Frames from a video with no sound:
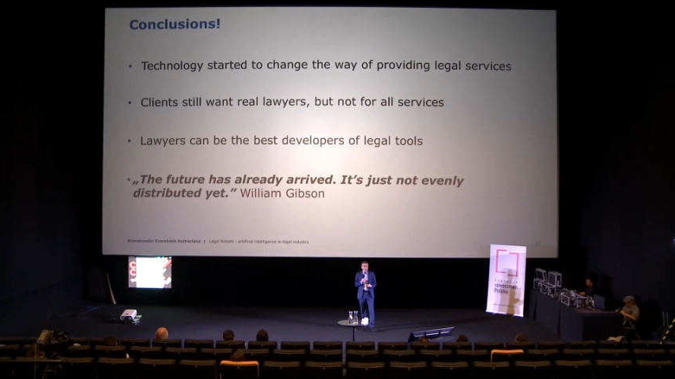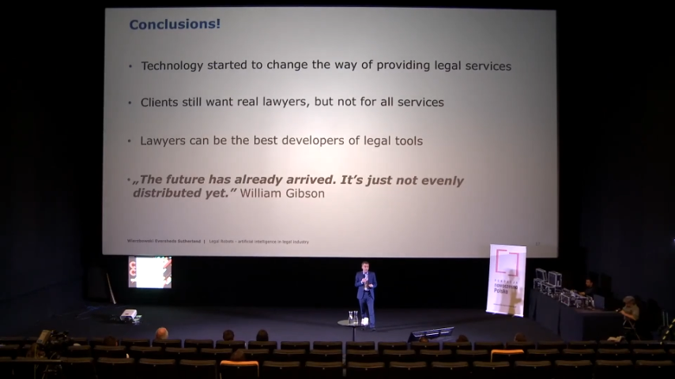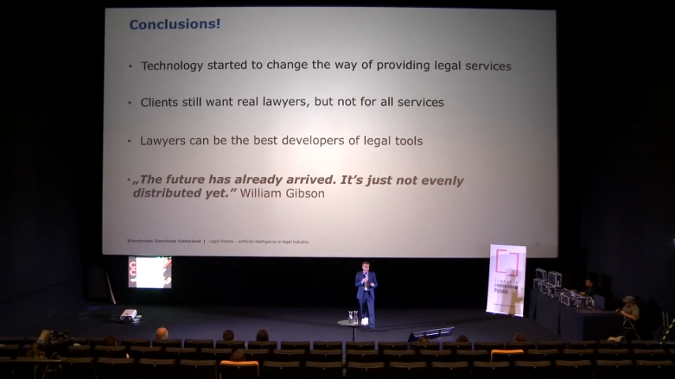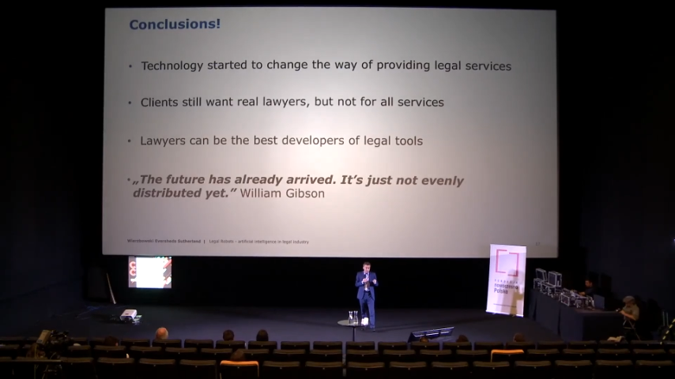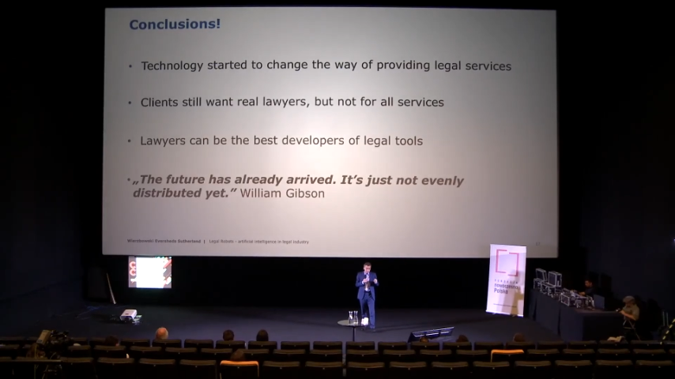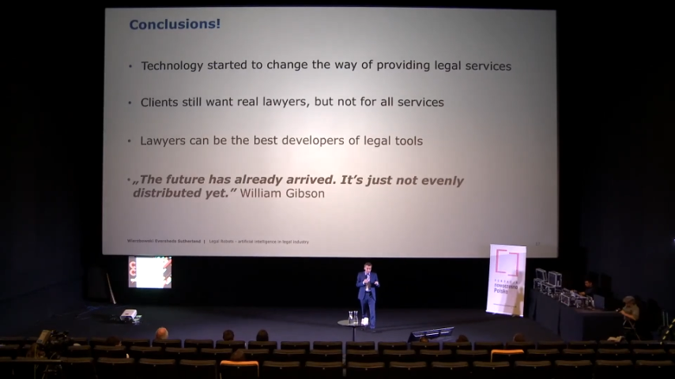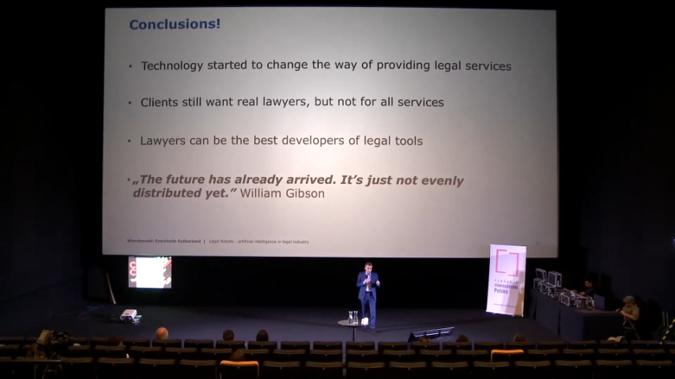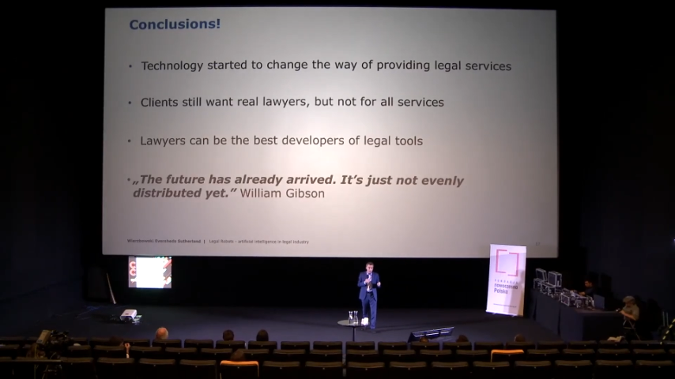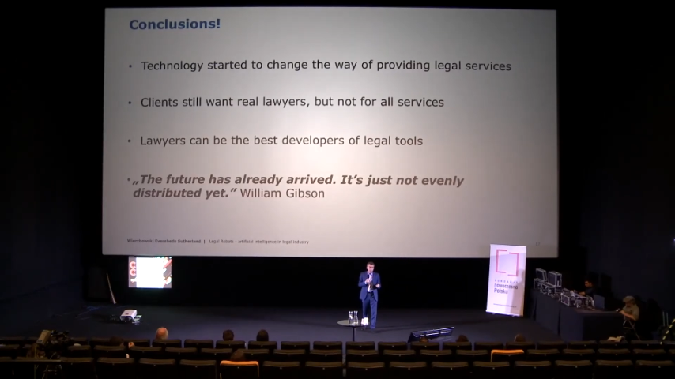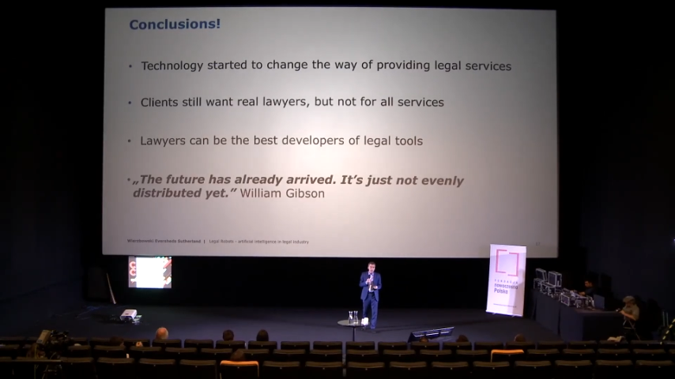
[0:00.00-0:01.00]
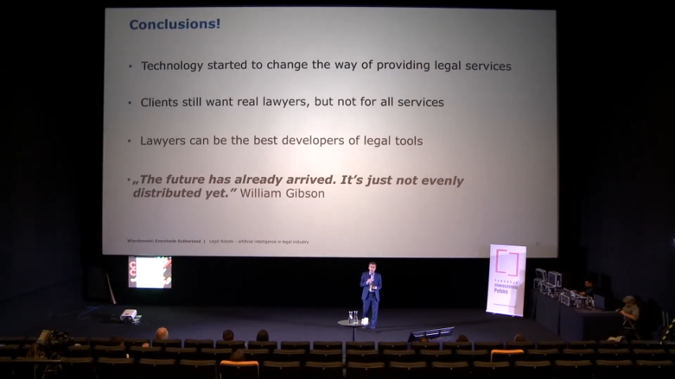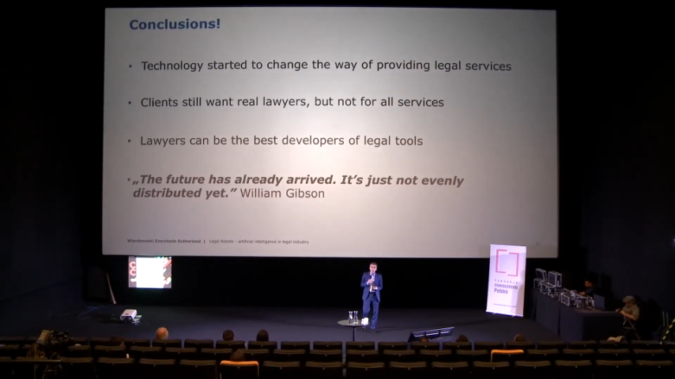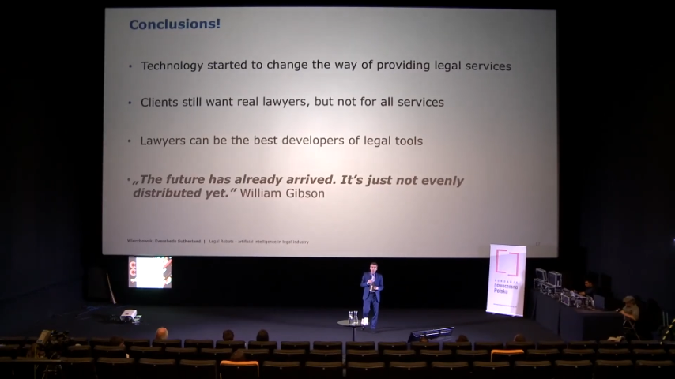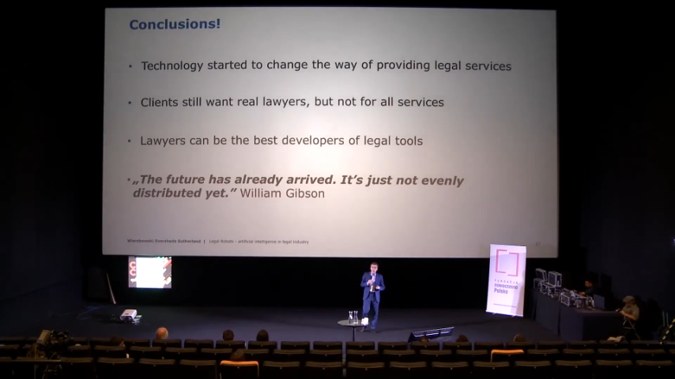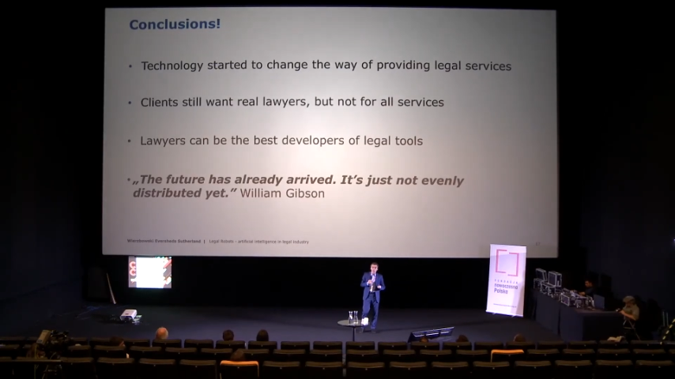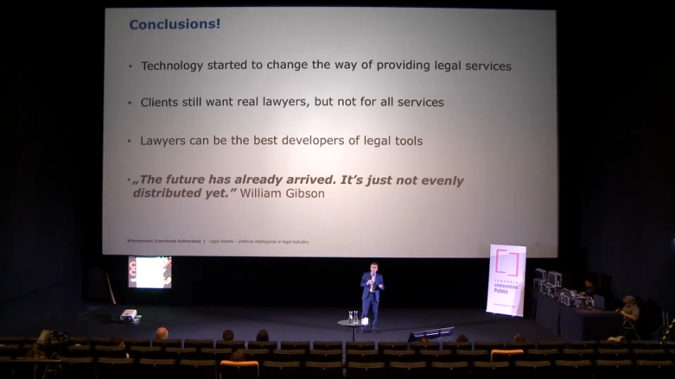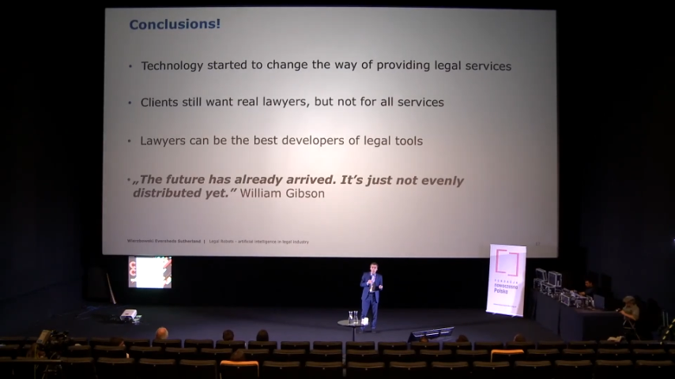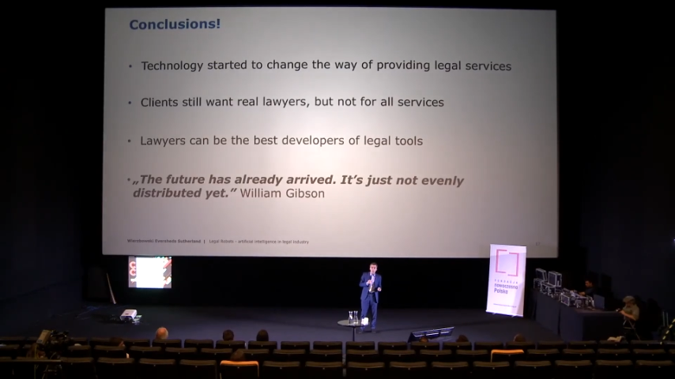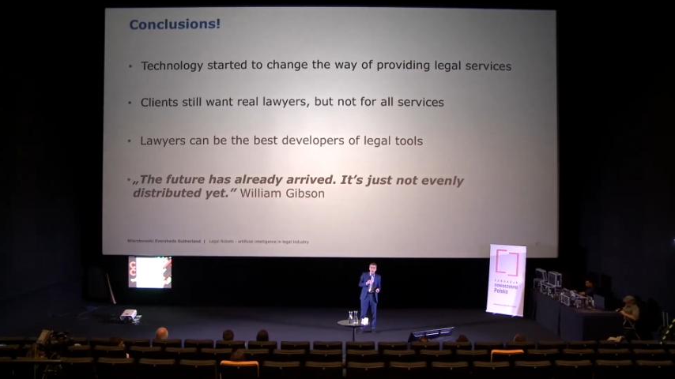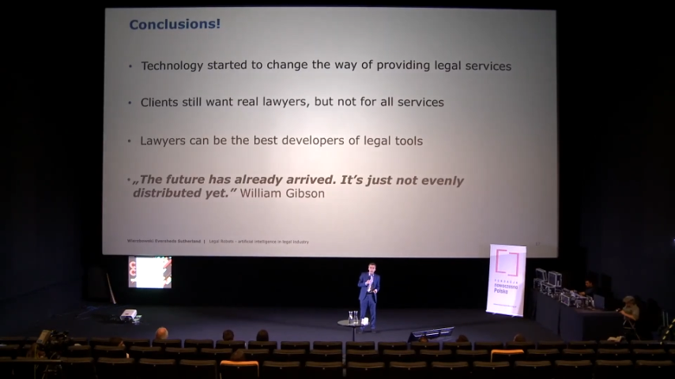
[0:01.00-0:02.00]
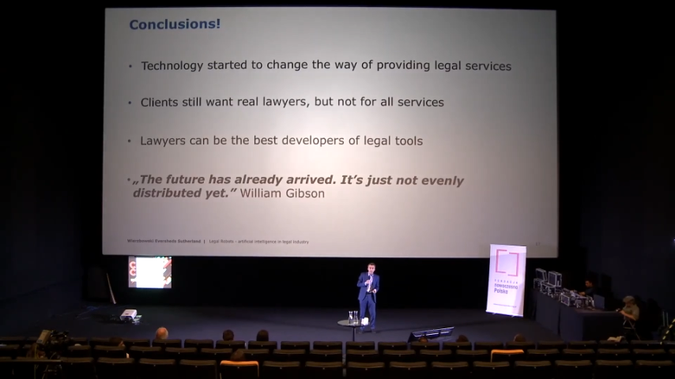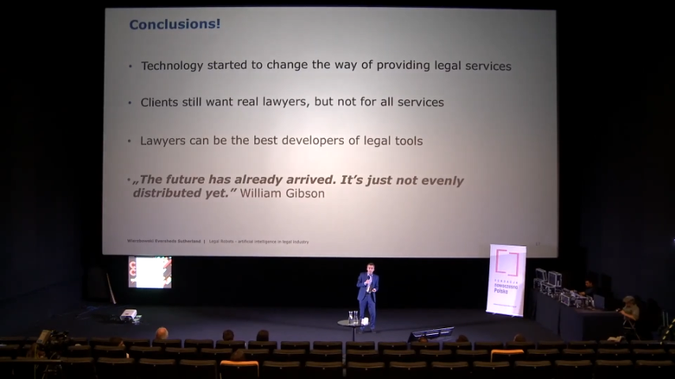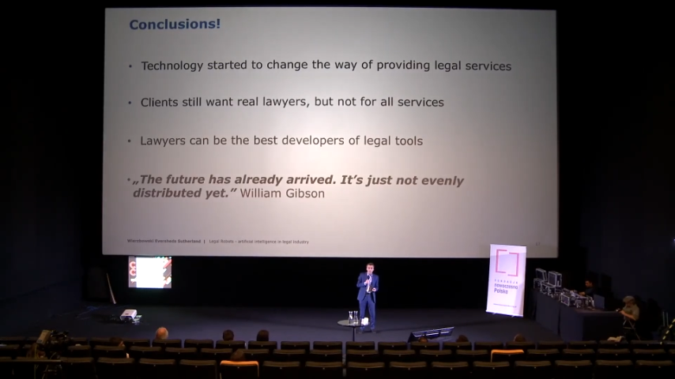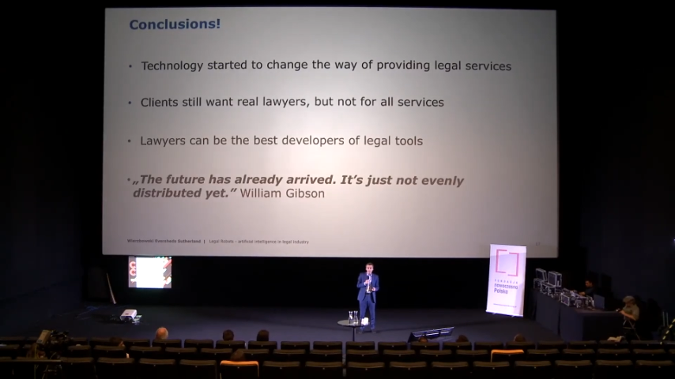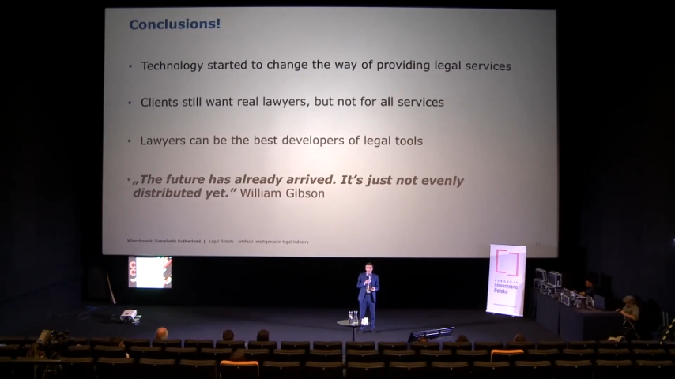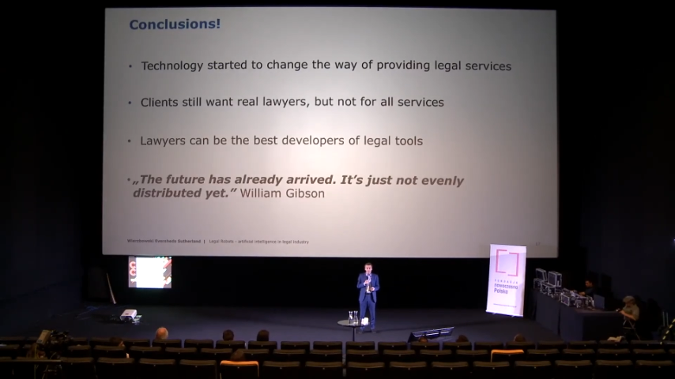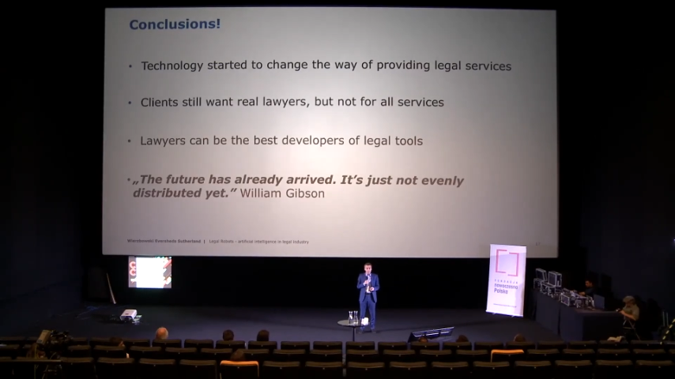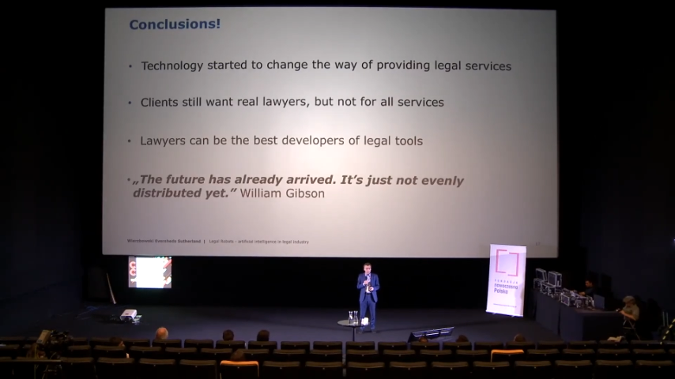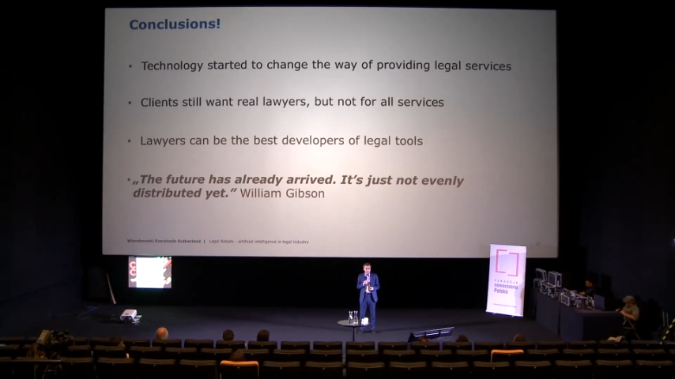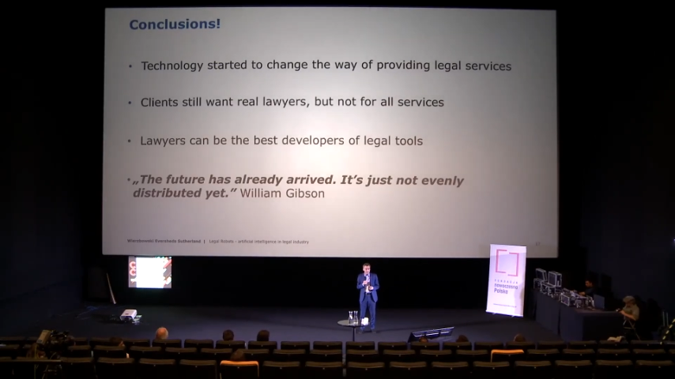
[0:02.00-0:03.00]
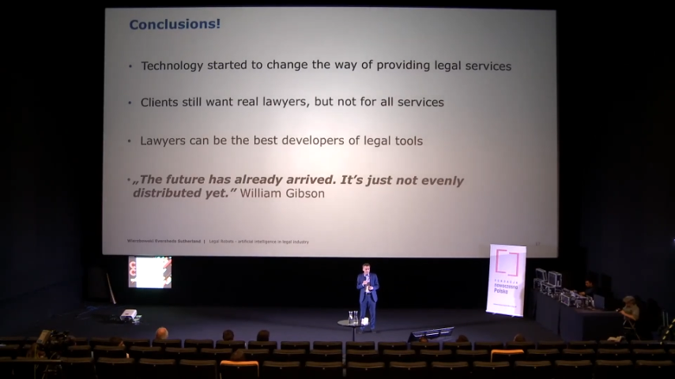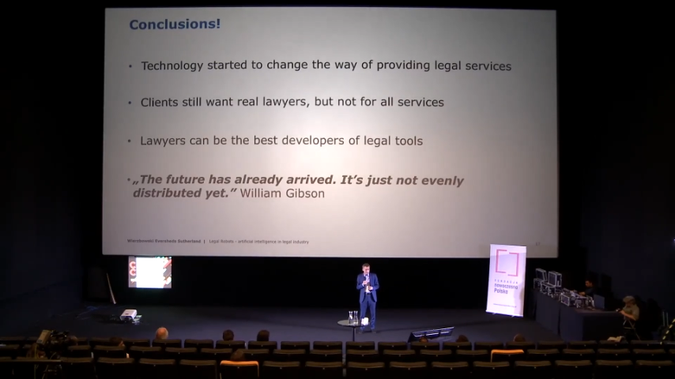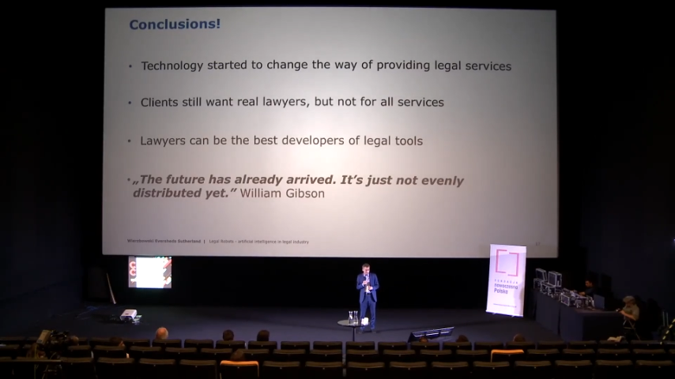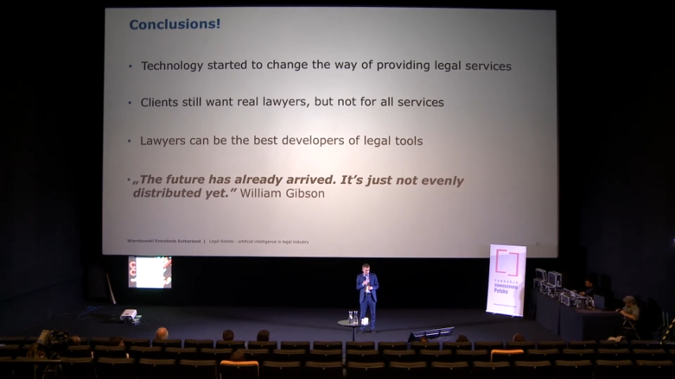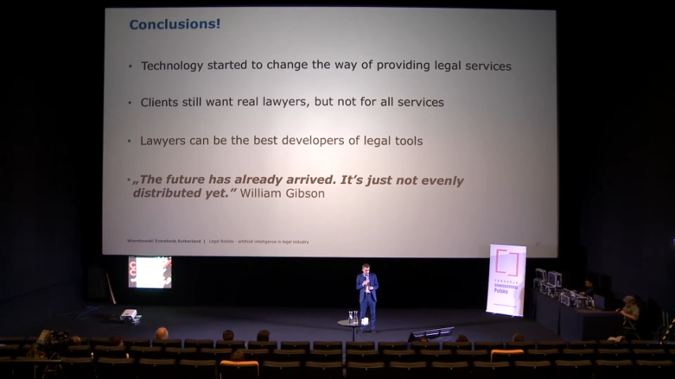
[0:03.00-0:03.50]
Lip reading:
(no speaker visible)